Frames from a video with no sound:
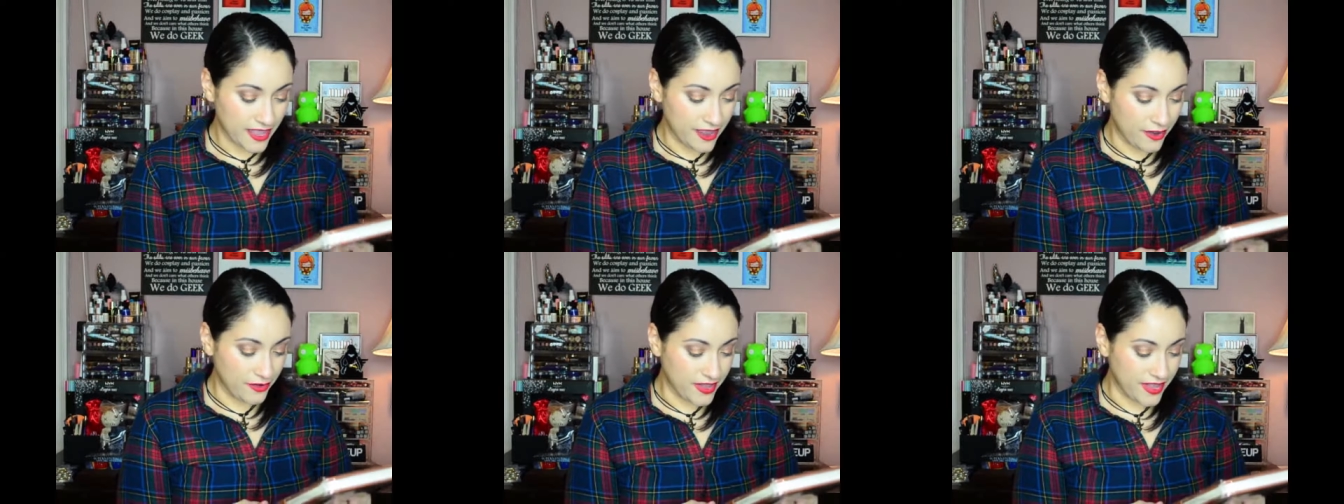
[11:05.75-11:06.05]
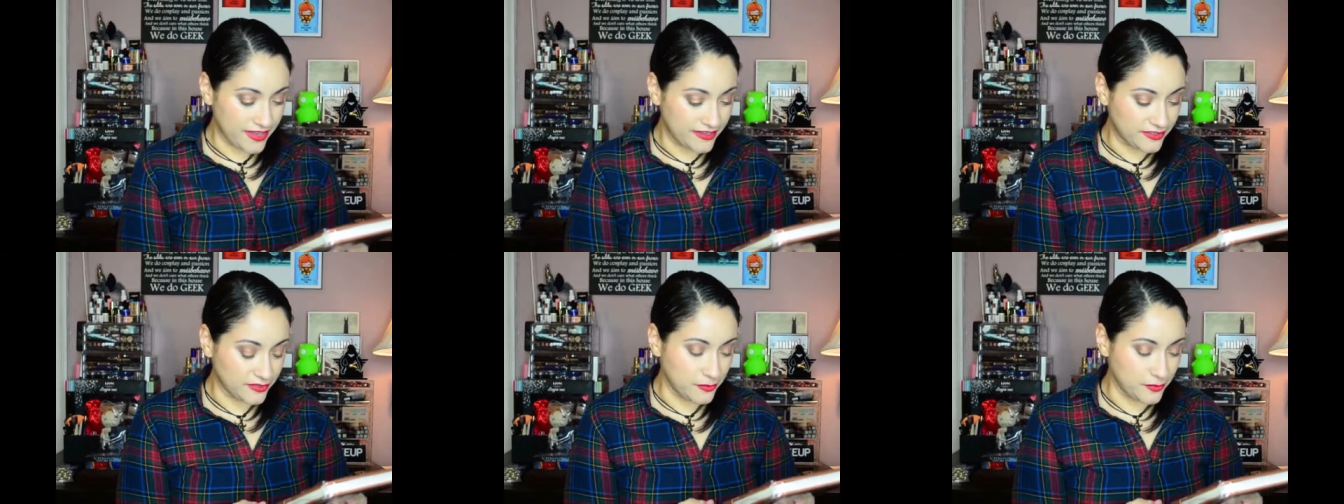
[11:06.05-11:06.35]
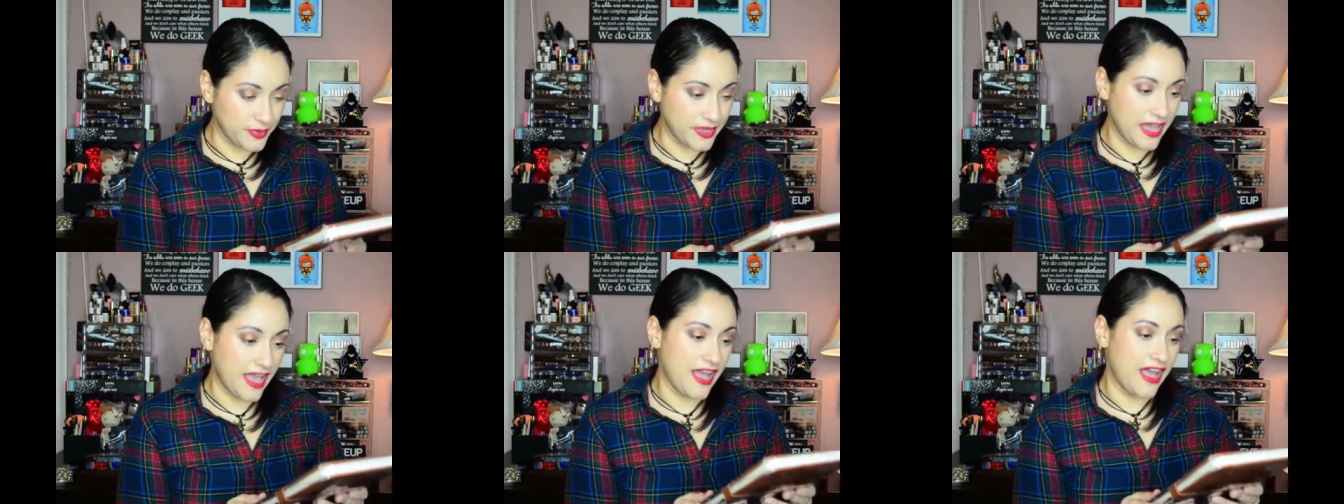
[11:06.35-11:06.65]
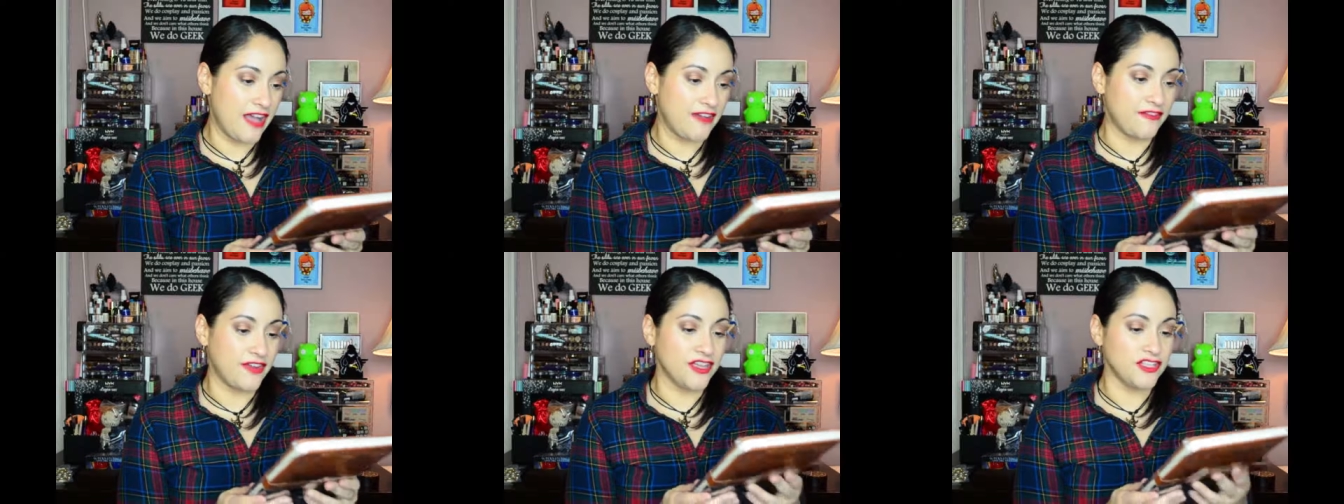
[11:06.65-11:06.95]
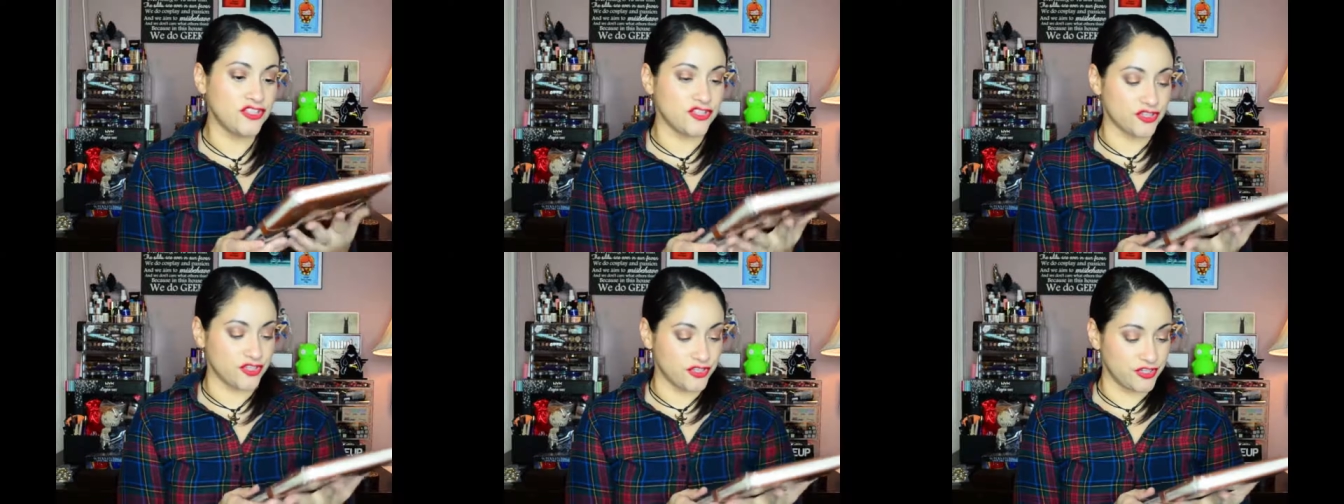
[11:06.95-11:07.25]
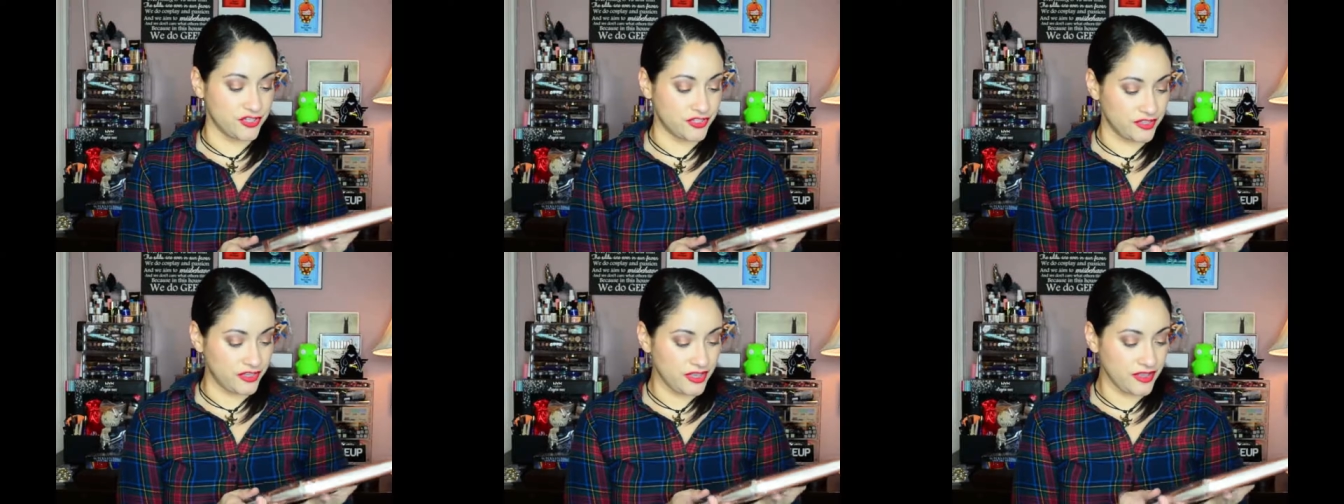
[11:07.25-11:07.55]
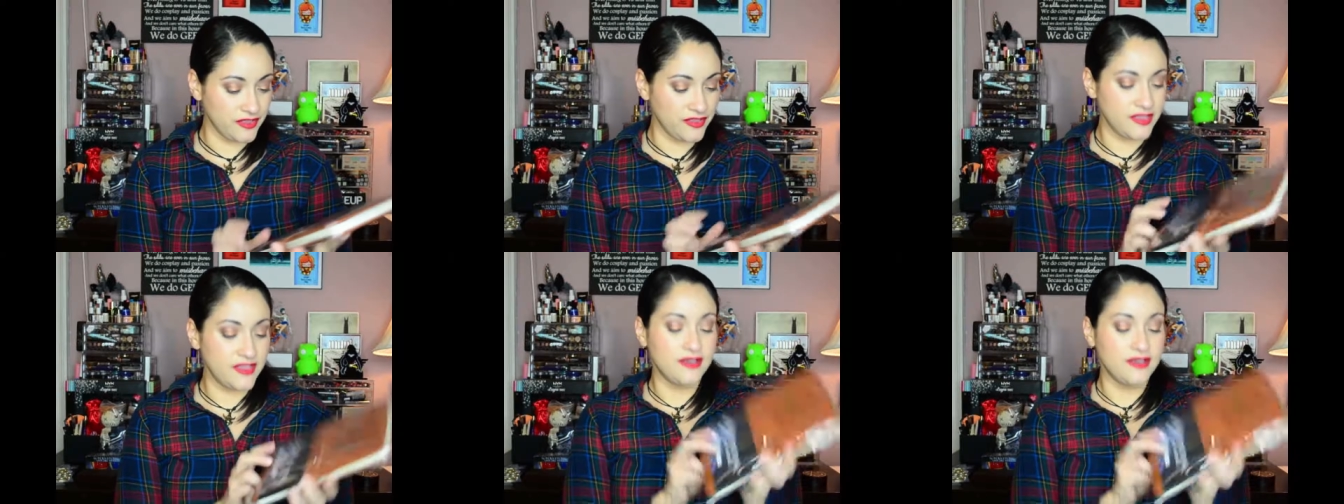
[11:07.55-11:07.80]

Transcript: Okay, so we have a journal.